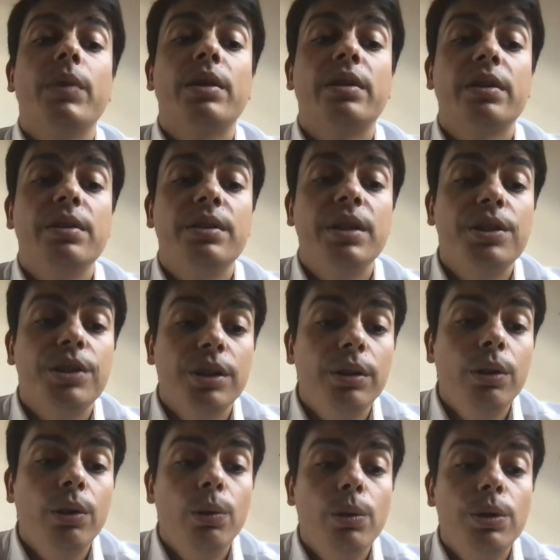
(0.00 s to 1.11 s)
Transition
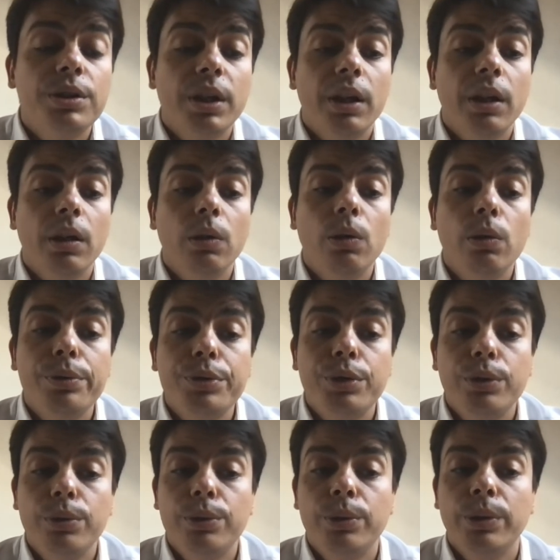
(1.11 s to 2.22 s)
hooks allows
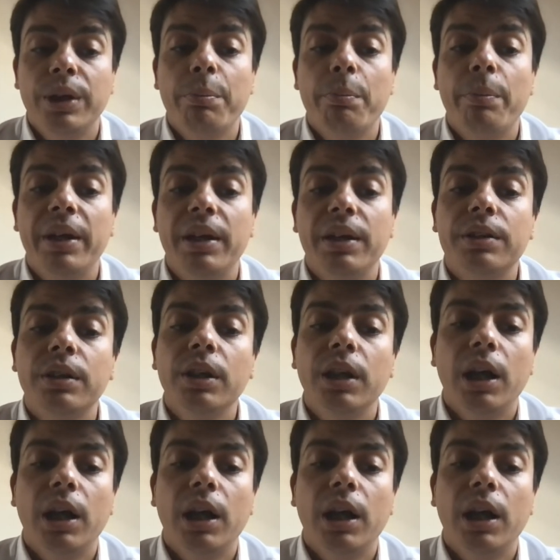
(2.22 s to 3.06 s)
you to embed